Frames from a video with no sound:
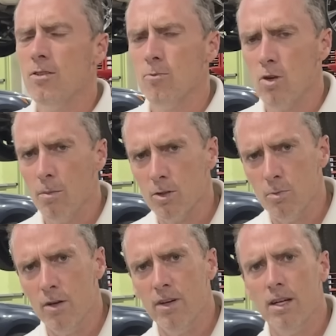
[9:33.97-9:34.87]
some troubles
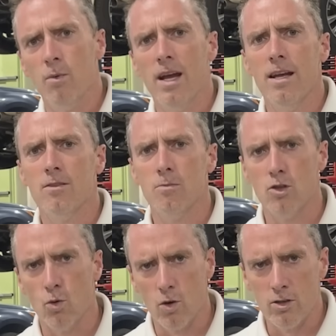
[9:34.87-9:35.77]
moving it. We had some
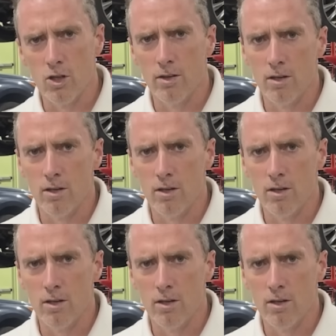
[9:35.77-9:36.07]
storage on the